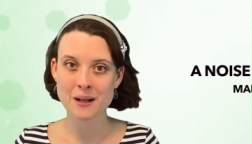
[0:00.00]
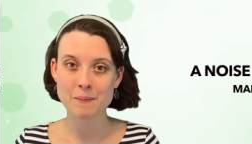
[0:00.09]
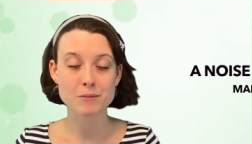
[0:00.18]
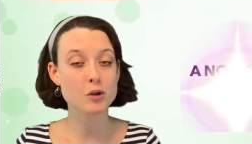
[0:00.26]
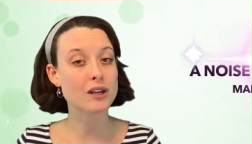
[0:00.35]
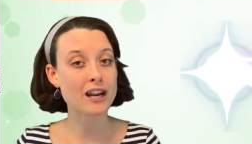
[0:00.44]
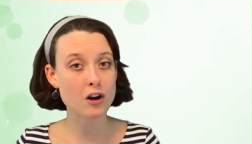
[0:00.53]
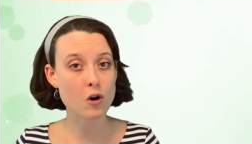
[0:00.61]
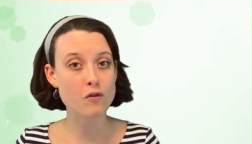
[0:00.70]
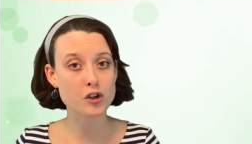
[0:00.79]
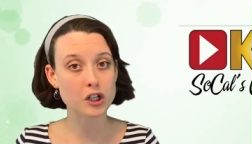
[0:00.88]
You can head
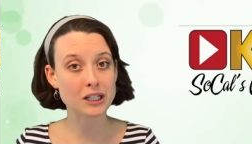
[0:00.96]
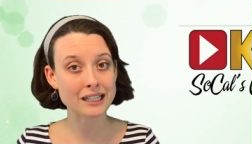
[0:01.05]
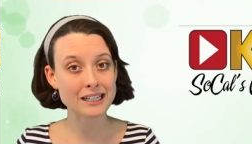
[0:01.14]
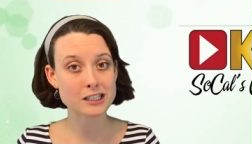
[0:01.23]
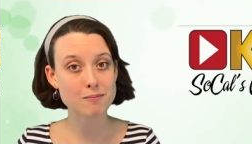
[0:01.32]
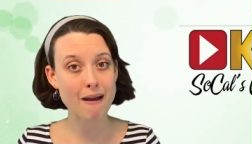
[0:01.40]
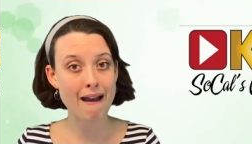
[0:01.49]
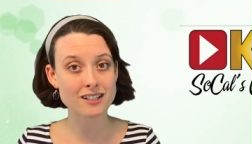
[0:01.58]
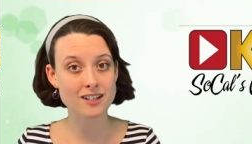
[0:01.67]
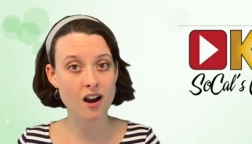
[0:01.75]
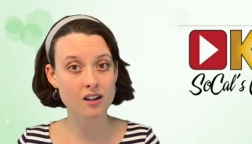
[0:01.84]
over to
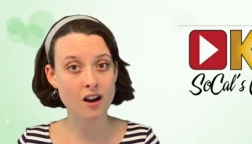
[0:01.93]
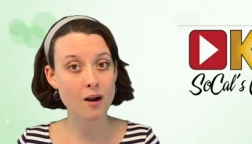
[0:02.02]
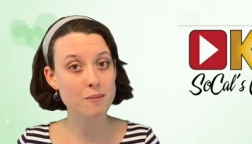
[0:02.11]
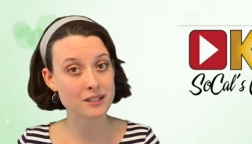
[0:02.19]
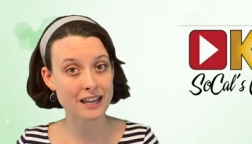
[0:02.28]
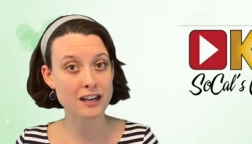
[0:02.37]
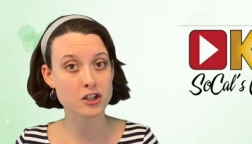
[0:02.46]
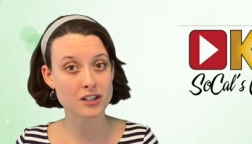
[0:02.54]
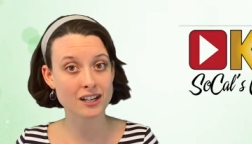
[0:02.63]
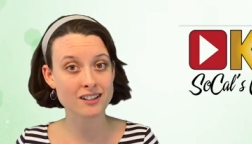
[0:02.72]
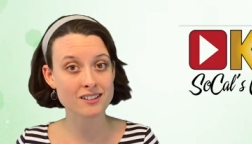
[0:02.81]
klixmag.com to get your
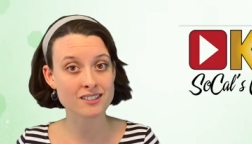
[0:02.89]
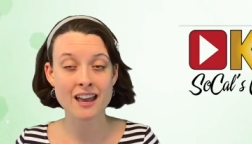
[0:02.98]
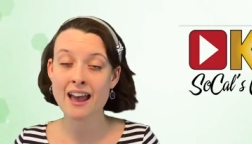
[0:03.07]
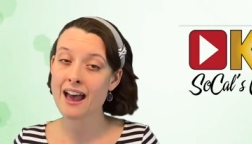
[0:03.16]
tickets,